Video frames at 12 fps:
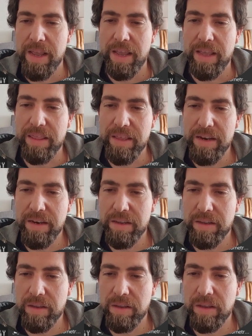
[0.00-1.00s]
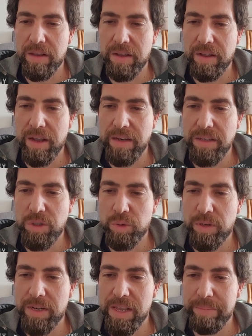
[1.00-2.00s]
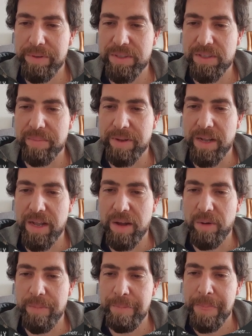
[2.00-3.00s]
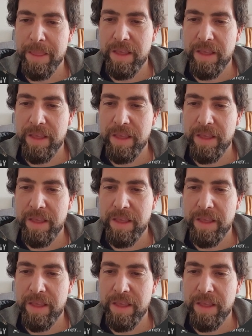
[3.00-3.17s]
And then uh, I need to clamp it somehow.